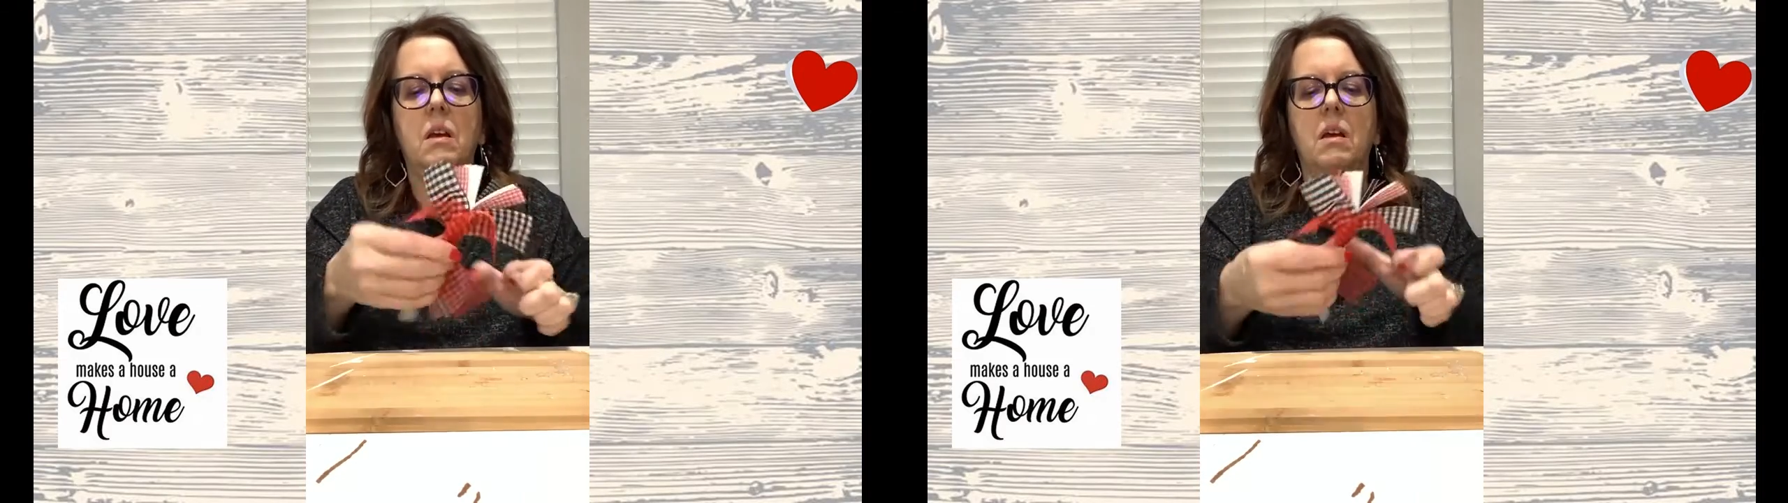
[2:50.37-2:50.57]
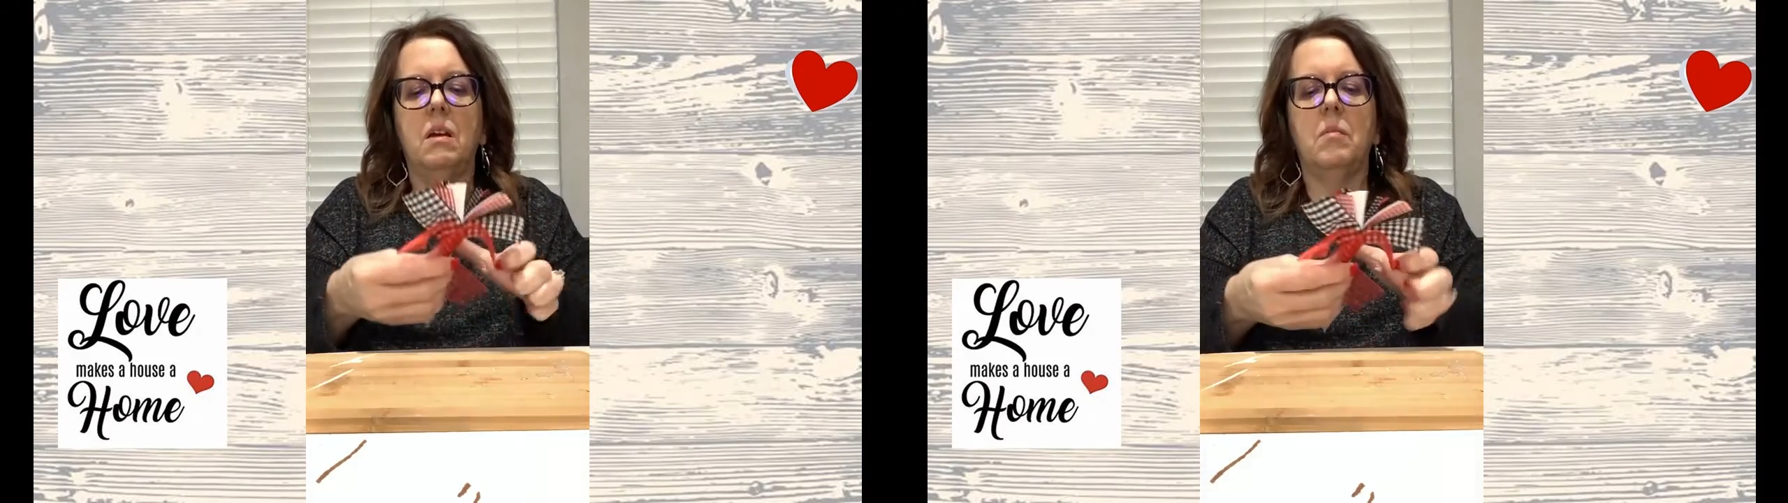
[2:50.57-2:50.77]

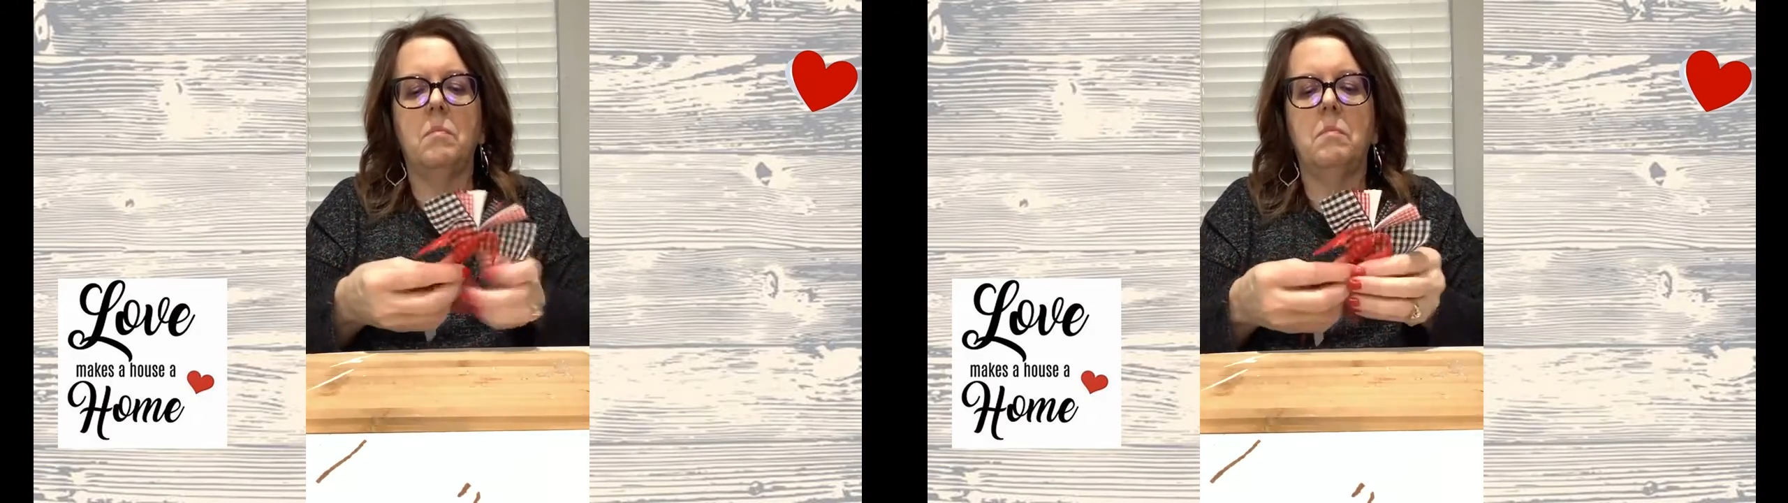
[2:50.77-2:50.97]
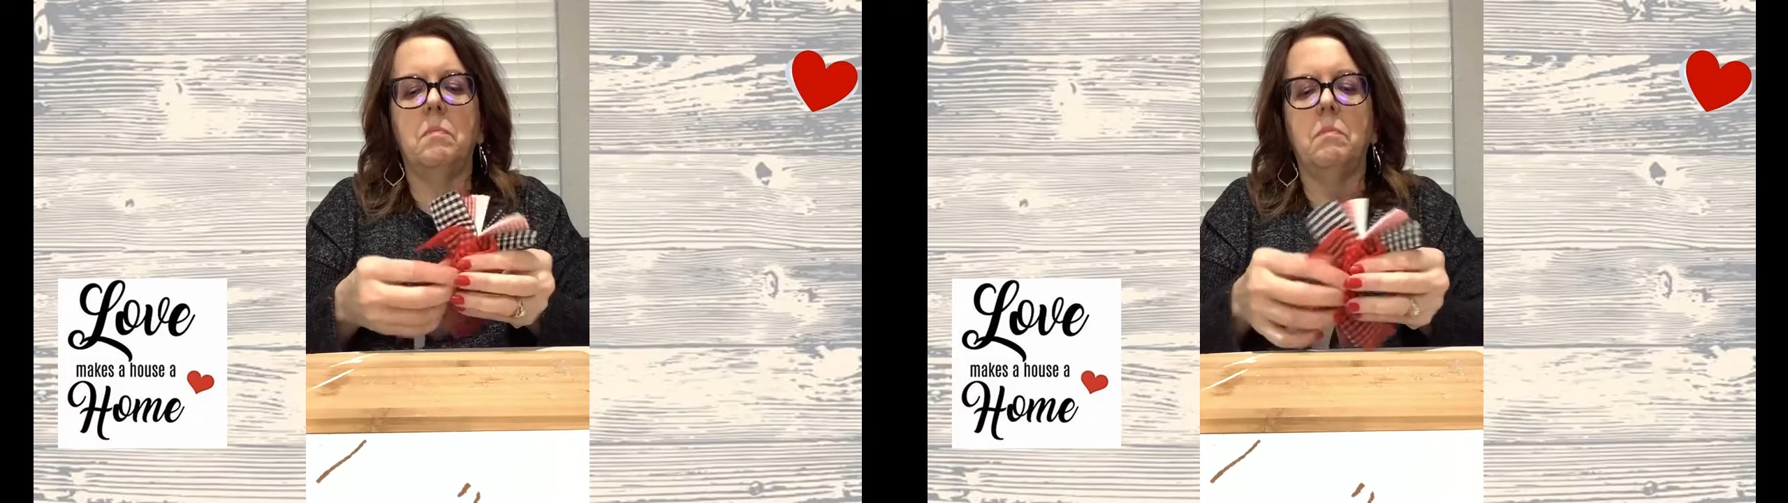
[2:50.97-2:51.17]
um,
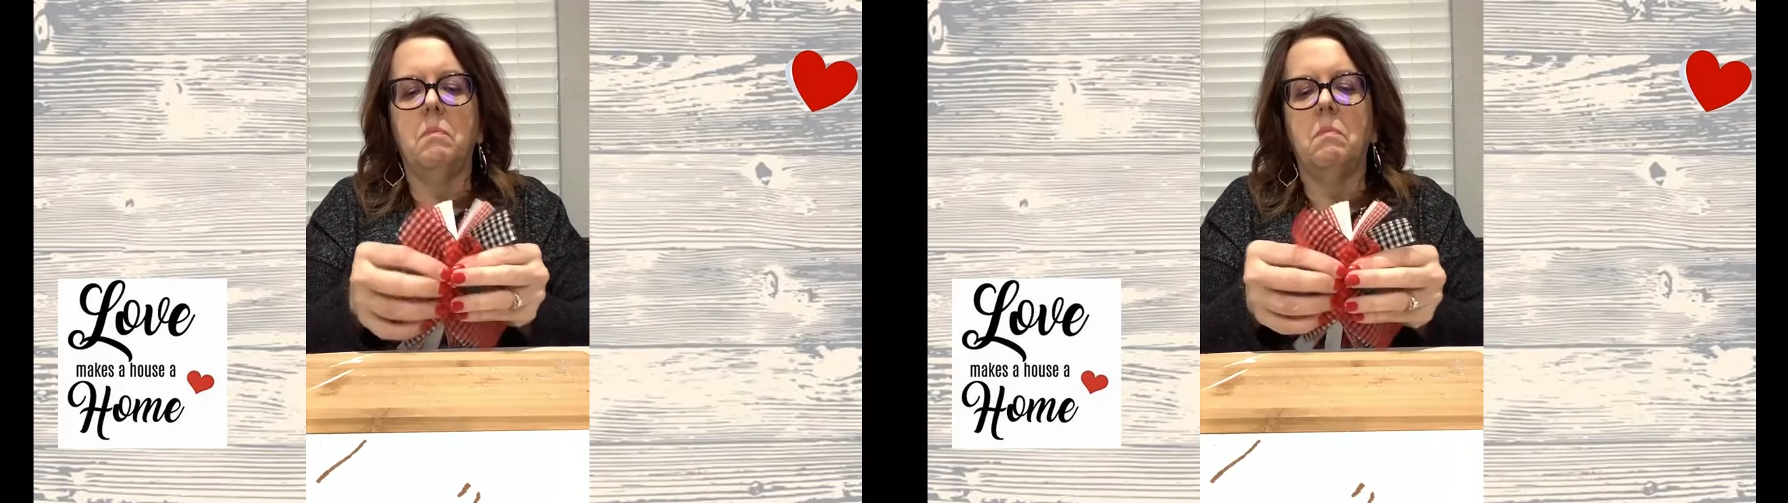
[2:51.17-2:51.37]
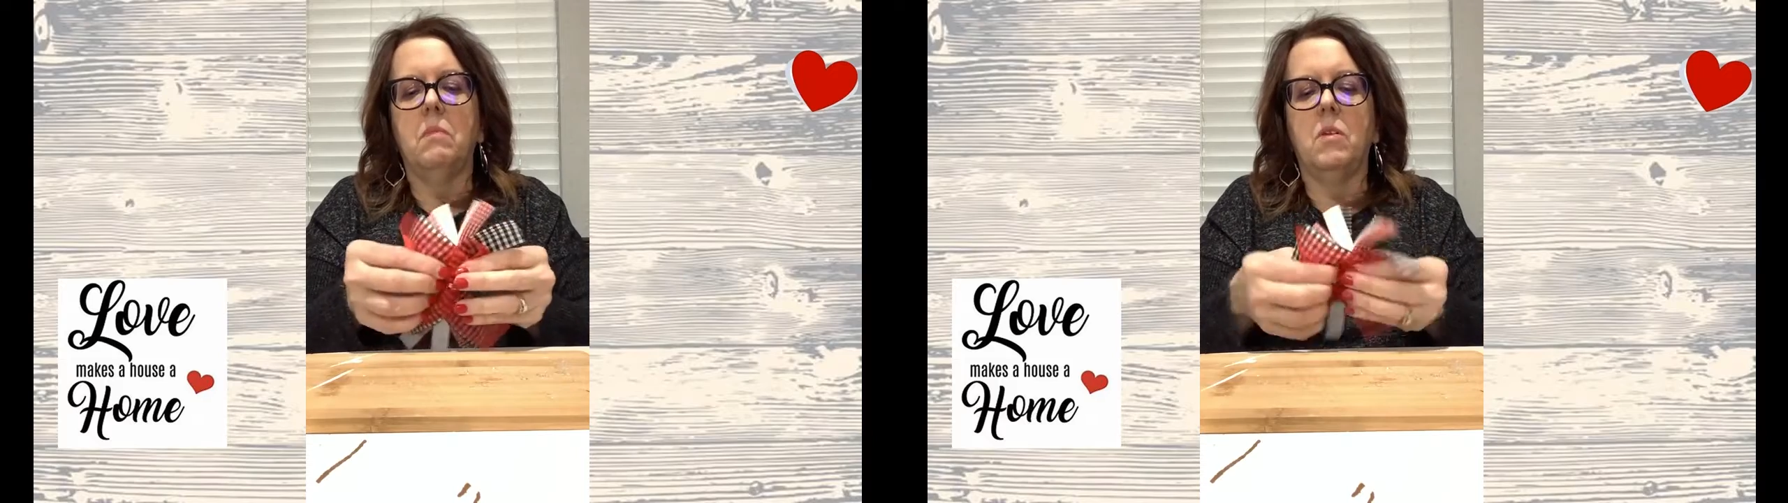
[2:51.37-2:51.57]

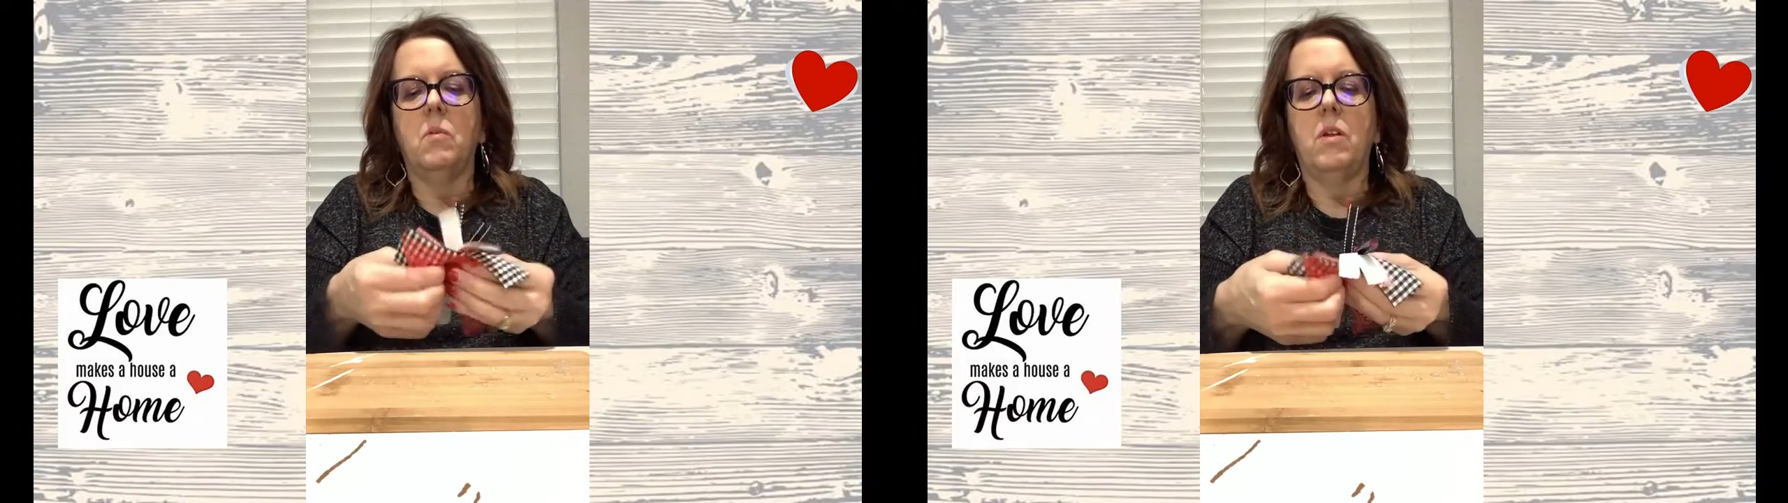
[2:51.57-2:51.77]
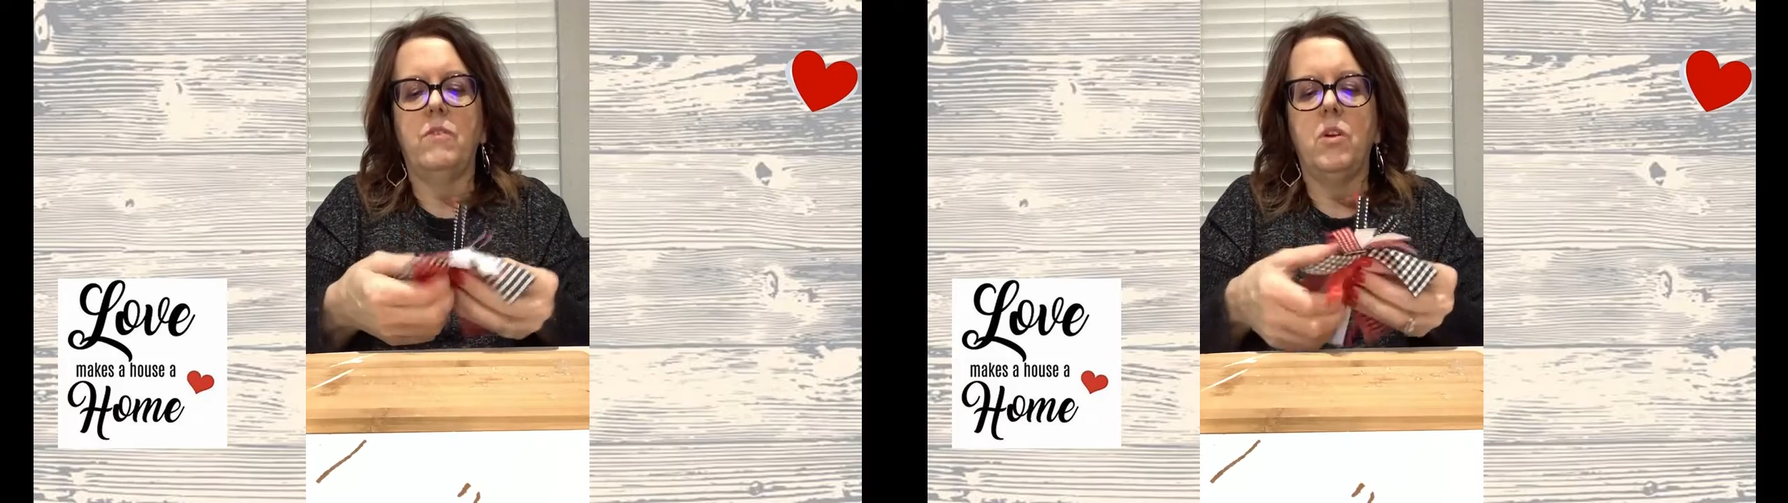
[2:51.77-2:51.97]

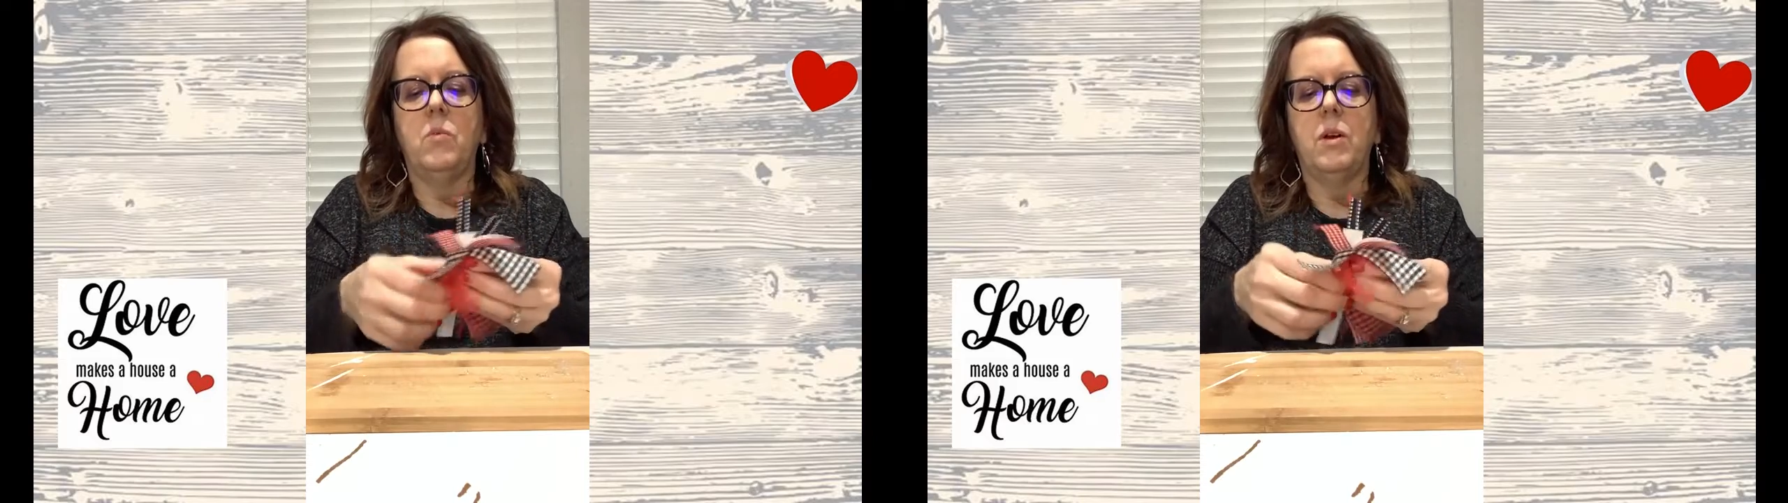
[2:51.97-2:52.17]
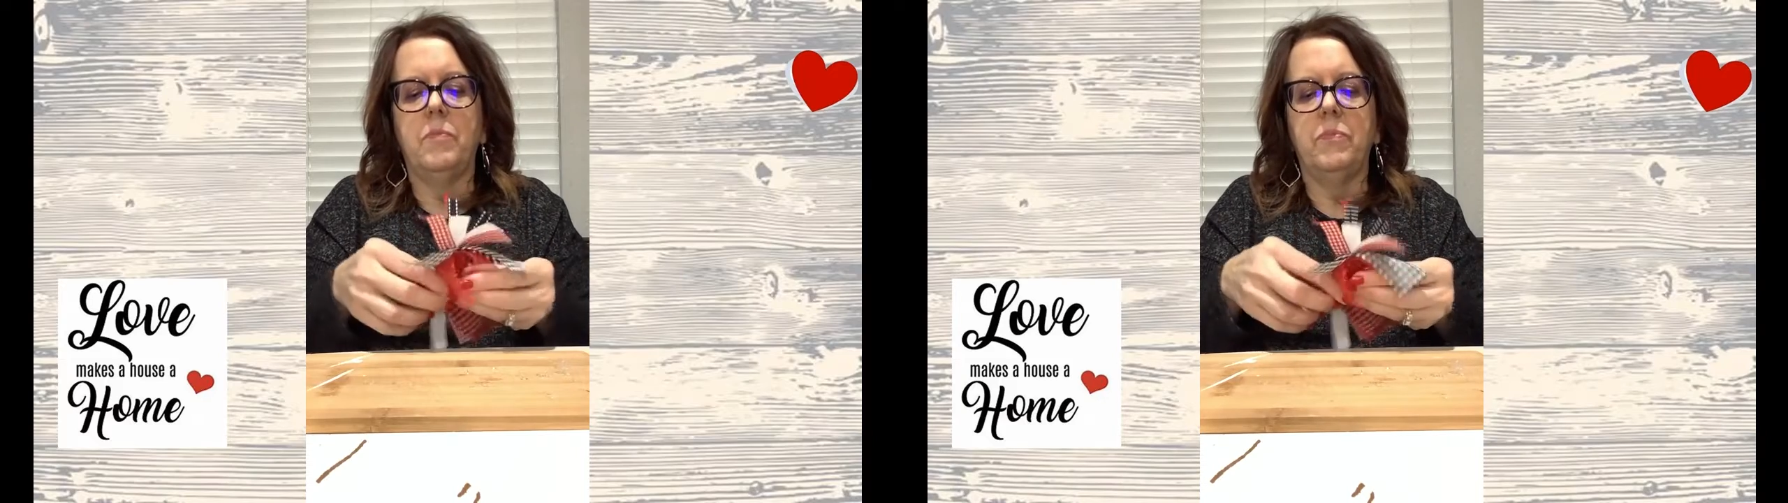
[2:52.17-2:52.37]
whatever you
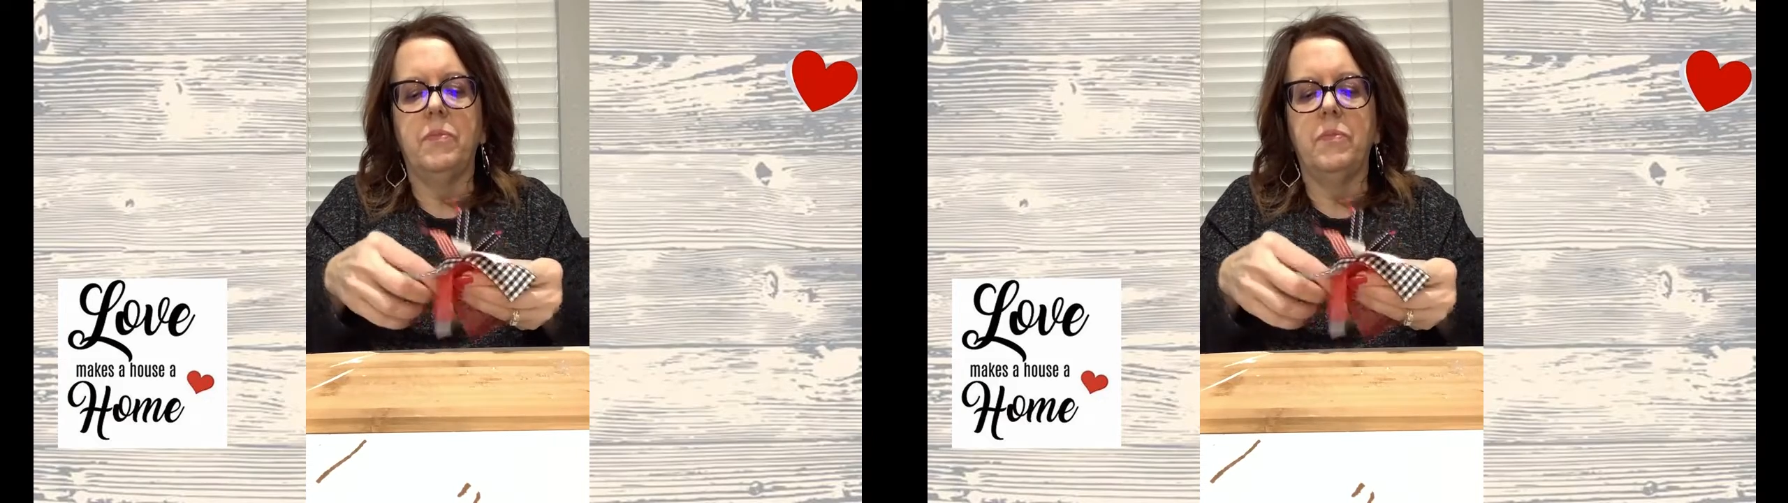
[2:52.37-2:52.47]
want.